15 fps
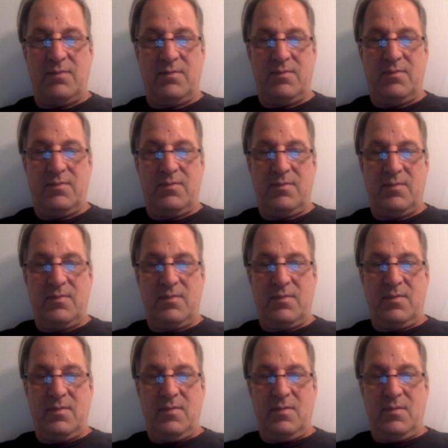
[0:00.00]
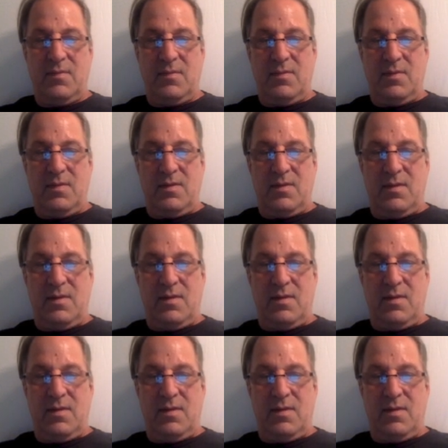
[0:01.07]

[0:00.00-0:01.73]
(silence)